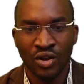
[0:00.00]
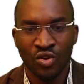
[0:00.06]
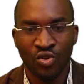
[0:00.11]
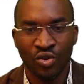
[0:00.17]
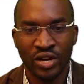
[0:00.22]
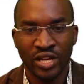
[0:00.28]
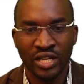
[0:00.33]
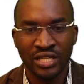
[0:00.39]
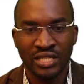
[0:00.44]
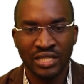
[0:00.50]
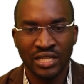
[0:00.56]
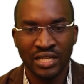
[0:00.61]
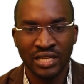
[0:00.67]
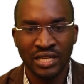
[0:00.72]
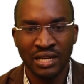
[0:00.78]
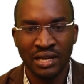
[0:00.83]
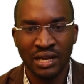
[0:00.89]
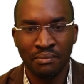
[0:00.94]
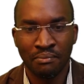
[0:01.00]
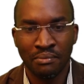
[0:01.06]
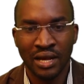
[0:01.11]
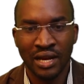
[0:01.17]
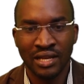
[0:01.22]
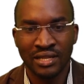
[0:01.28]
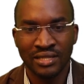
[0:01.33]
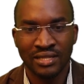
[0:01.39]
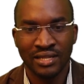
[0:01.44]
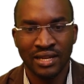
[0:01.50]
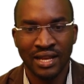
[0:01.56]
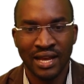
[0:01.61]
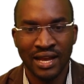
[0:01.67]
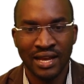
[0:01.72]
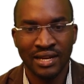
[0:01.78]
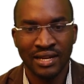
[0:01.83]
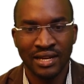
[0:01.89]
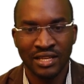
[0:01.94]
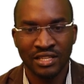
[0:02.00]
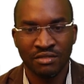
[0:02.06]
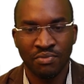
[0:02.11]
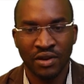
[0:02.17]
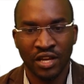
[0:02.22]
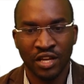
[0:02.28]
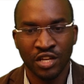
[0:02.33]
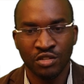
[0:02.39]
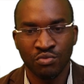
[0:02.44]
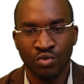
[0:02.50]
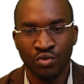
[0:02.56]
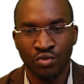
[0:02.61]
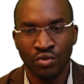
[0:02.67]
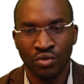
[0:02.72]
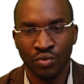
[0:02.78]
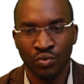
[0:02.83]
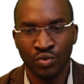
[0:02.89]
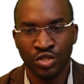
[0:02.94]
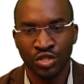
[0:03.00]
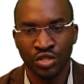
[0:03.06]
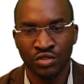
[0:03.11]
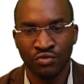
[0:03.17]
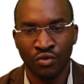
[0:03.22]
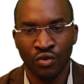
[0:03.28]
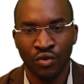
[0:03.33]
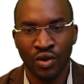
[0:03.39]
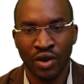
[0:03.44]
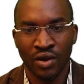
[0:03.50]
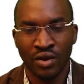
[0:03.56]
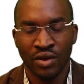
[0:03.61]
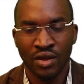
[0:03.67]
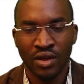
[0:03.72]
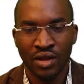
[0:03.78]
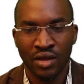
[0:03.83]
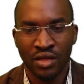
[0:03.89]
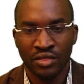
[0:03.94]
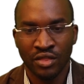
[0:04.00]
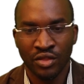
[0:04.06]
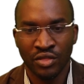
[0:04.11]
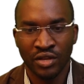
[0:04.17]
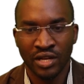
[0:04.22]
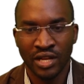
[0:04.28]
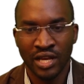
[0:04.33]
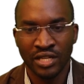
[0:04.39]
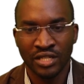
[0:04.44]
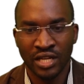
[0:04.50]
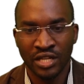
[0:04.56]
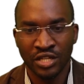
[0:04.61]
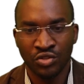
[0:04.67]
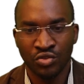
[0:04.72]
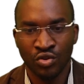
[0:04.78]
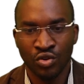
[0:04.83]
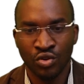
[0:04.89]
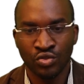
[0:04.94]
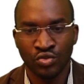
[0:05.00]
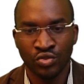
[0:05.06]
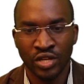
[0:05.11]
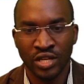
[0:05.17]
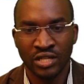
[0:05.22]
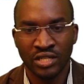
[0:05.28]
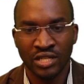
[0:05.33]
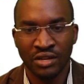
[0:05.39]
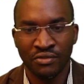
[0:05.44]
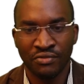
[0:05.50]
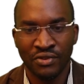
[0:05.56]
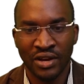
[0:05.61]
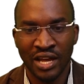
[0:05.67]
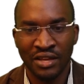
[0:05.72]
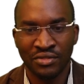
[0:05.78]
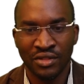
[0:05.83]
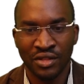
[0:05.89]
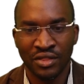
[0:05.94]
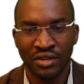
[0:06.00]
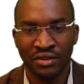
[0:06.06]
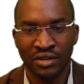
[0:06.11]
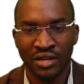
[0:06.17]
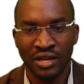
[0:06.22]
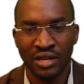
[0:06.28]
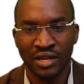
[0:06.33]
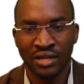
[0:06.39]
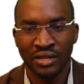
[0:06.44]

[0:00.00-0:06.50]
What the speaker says: corrected balance in hand as per cash book, which is 4,800, you're going to get 5,000